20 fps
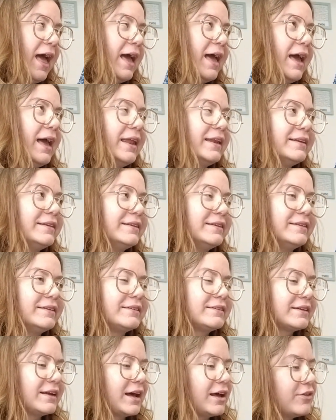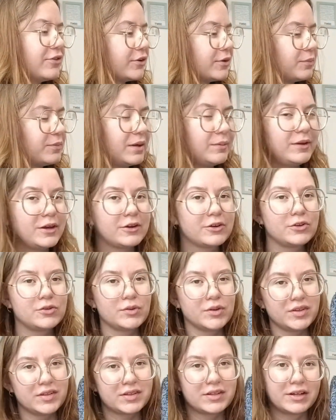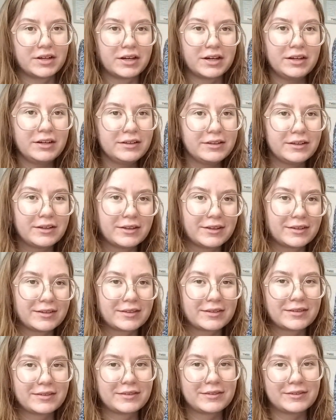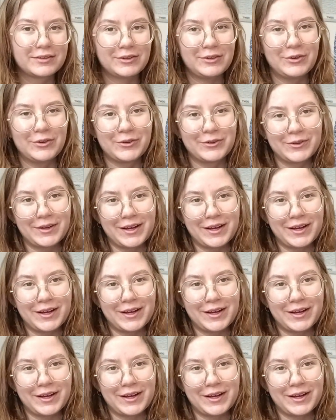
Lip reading: And I thought maybe I could do a star, because, you know,